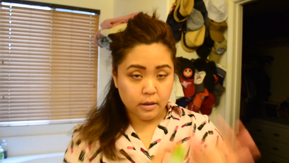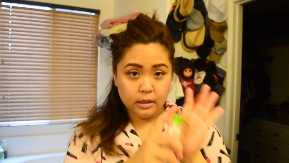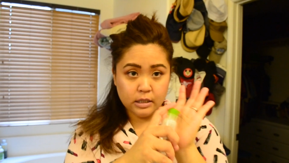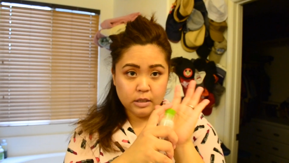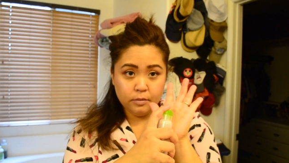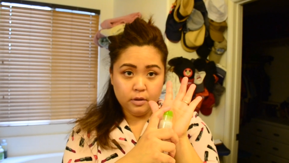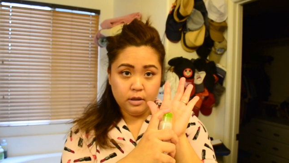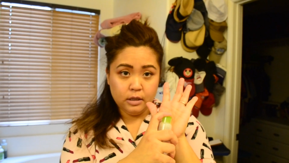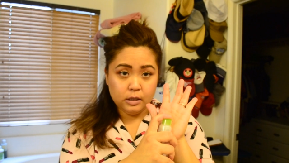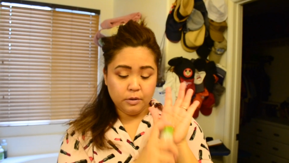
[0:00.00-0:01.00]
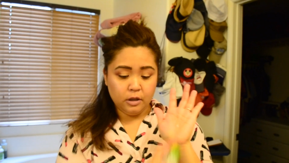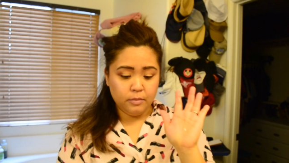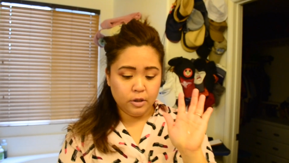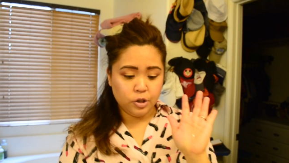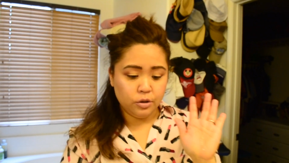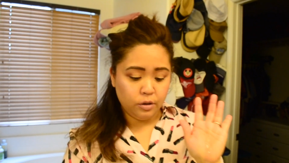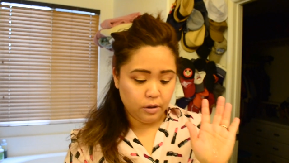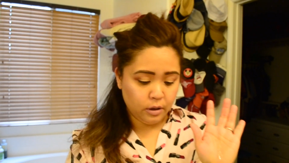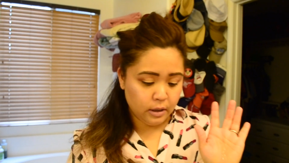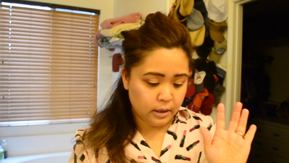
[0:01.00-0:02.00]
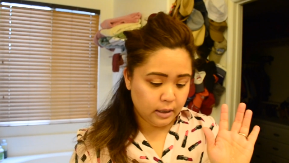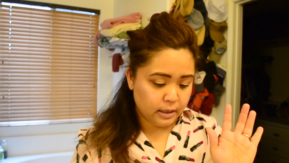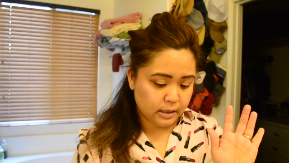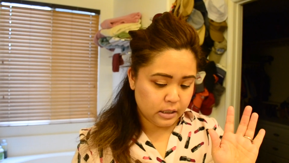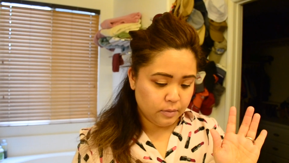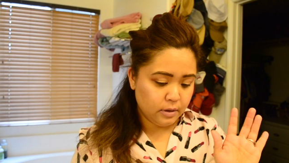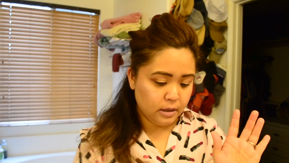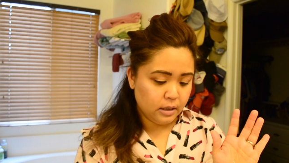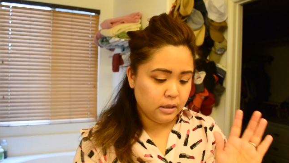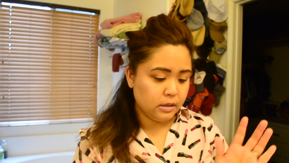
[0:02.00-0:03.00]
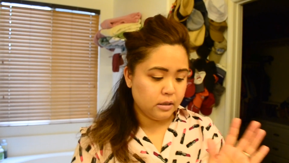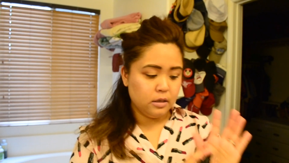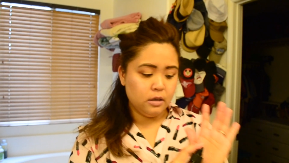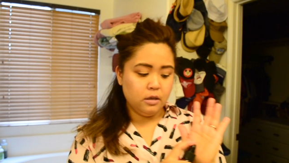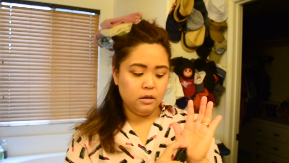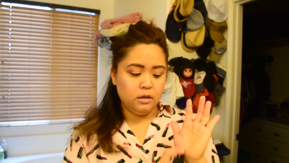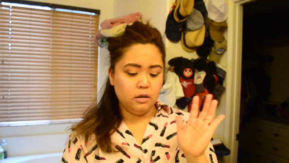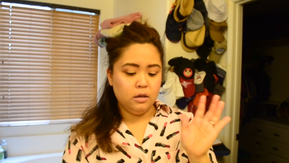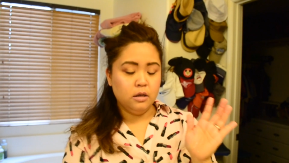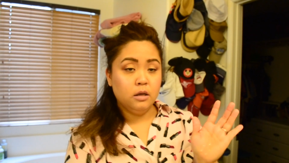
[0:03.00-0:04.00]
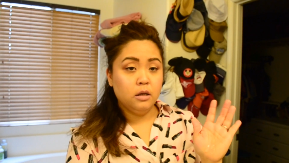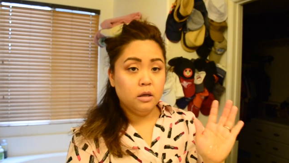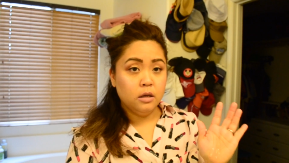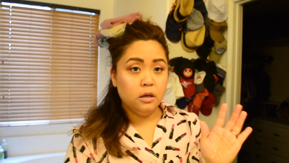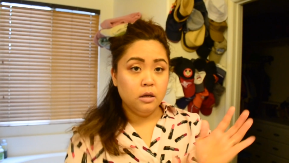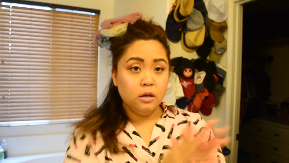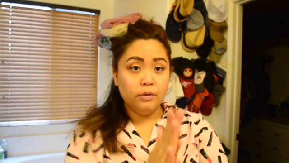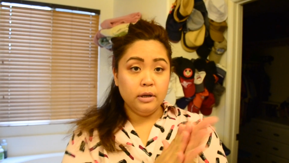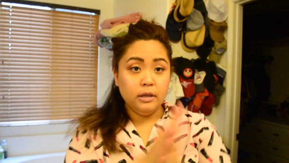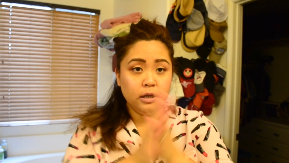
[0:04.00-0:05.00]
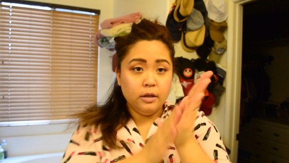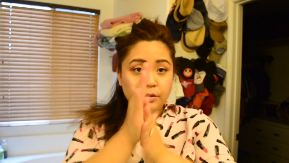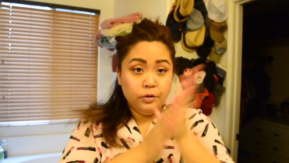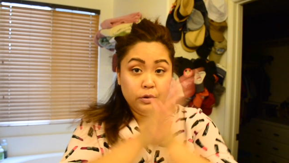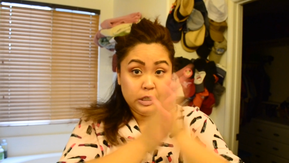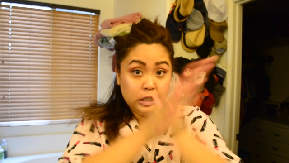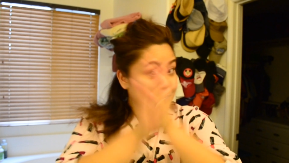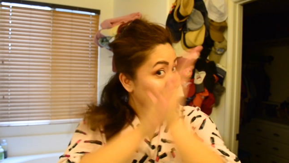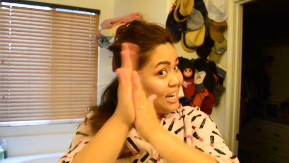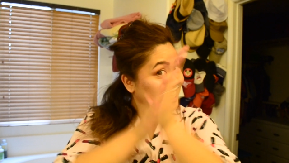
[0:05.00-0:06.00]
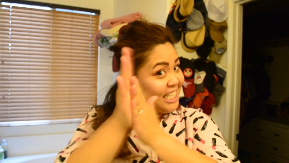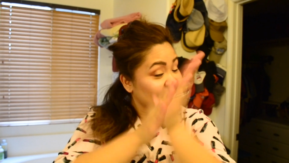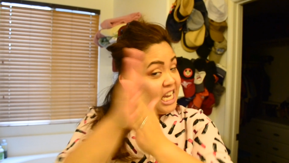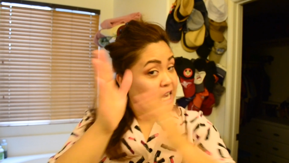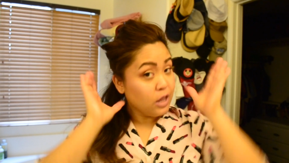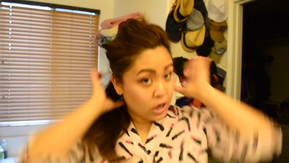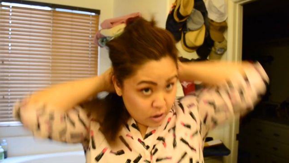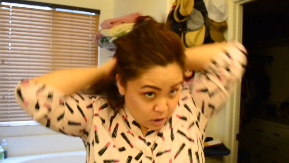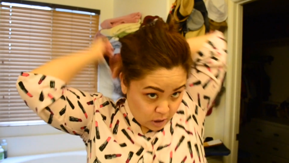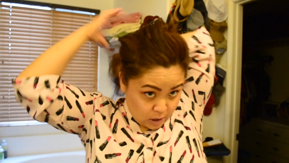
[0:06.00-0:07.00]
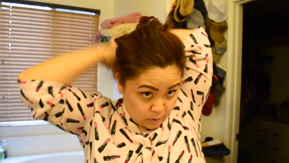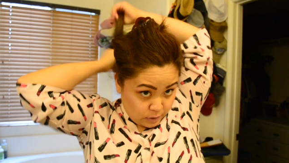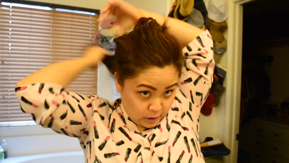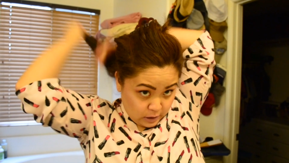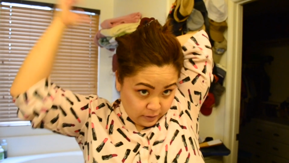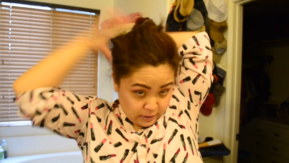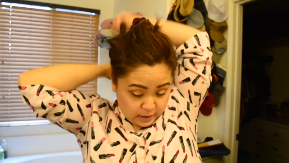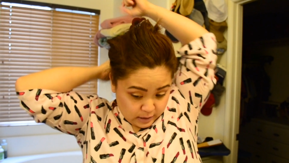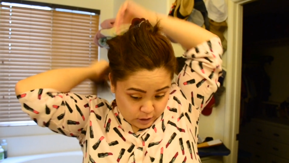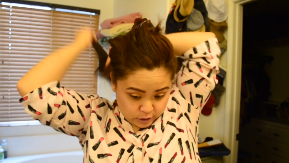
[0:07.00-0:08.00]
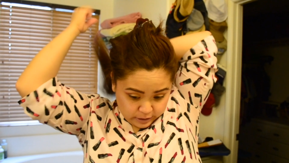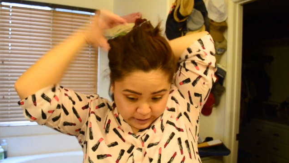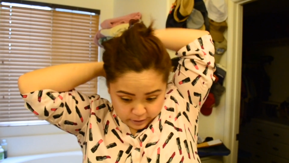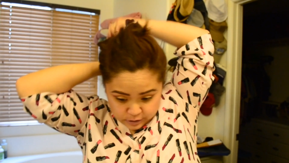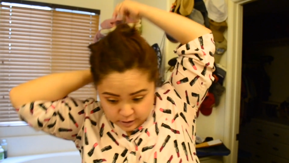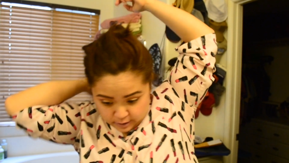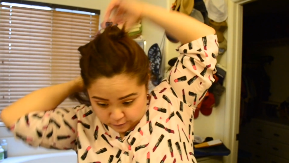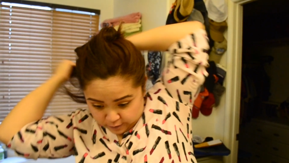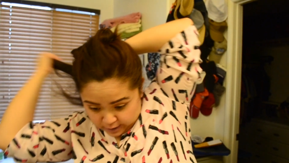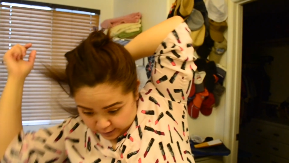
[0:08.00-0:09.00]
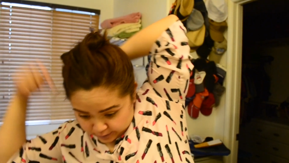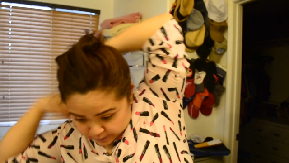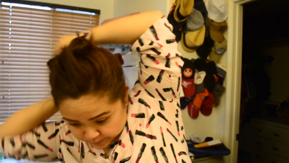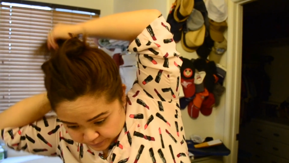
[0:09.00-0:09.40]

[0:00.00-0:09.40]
Get some of this Paul Mitchell, get some of this Redken, smash it together, put it on the end so your hair is not fried.